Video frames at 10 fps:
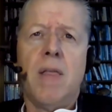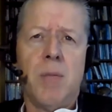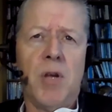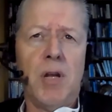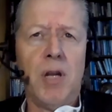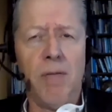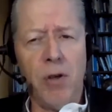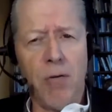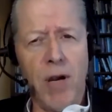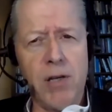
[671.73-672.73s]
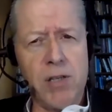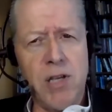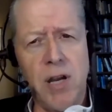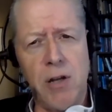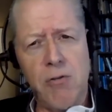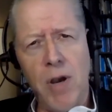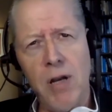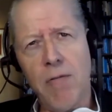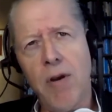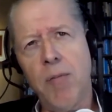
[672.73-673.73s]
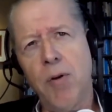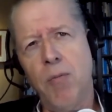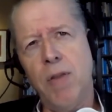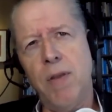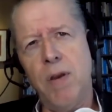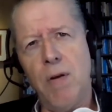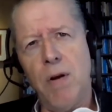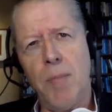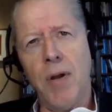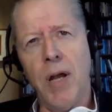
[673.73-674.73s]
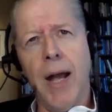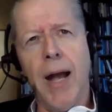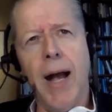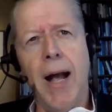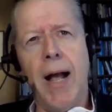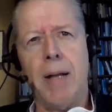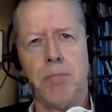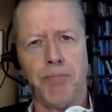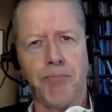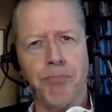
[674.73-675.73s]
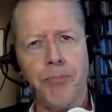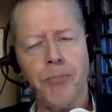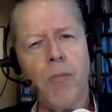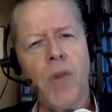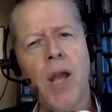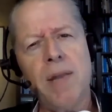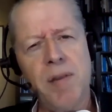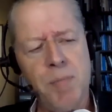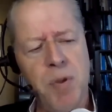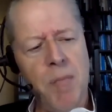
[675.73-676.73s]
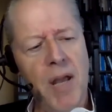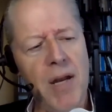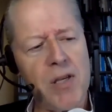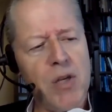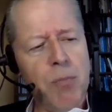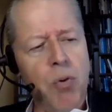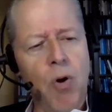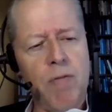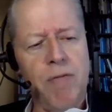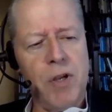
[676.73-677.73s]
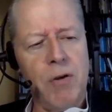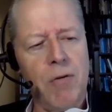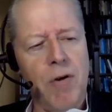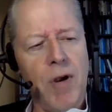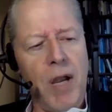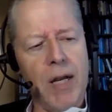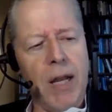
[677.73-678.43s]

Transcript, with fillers: The ability of Ukraine to sign a trade agreement with Europe, and diplomatic support for Ukraine.